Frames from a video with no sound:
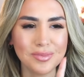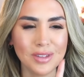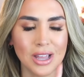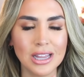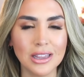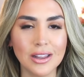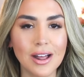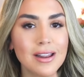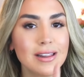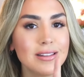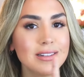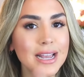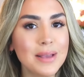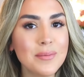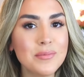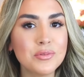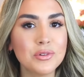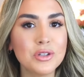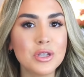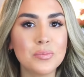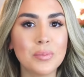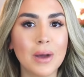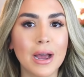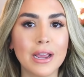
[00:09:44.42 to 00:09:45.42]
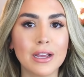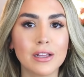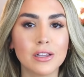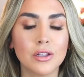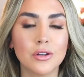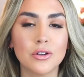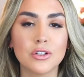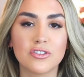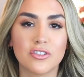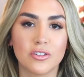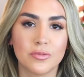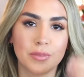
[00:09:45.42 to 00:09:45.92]
a lot of times when you buy
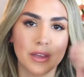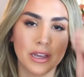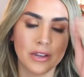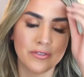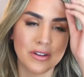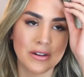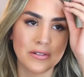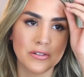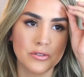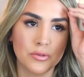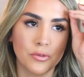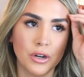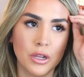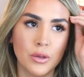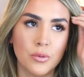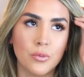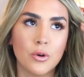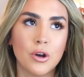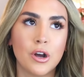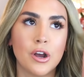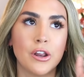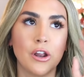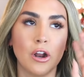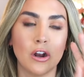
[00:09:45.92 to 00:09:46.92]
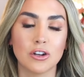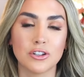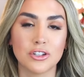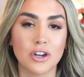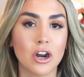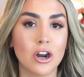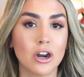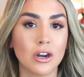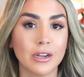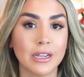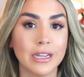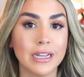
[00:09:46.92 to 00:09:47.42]
clothes from like Forever twenty-one or
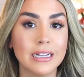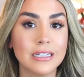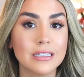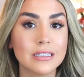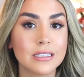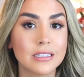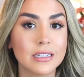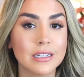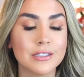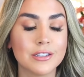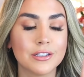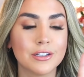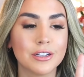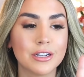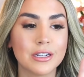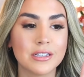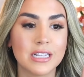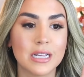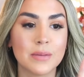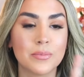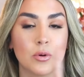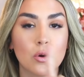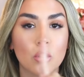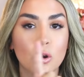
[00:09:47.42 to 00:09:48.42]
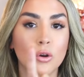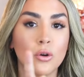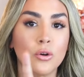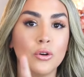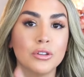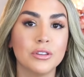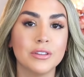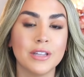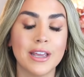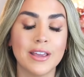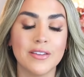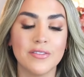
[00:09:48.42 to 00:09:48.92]
Target is a good example, or
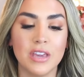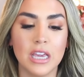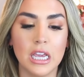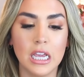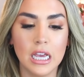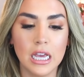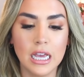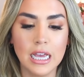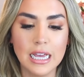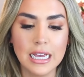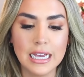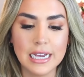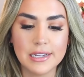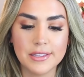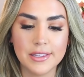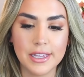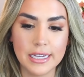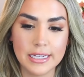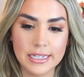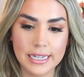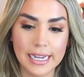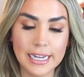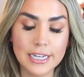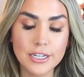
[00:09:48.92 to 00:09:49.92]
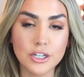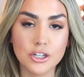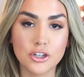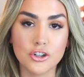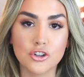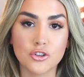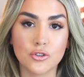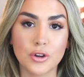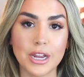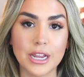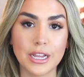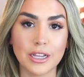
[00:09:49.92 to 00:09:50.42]
Old Navy, they tend to
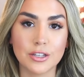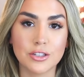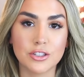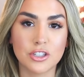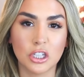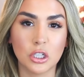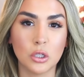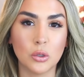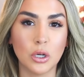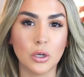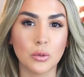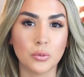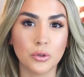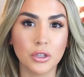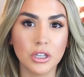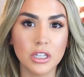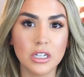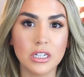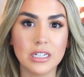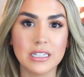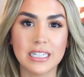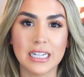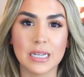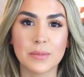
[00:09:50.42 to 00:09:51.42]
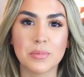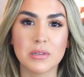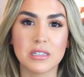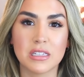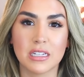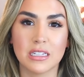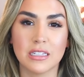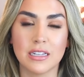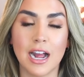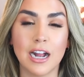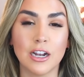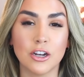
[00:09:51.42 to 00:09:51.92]
shrink. So a really good tip is
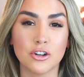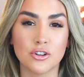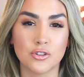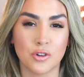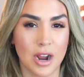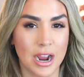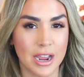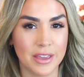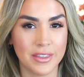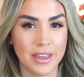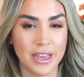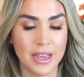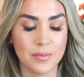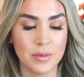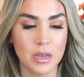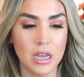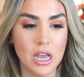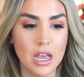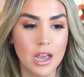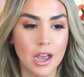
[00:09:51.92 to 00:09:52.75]
to not dry them.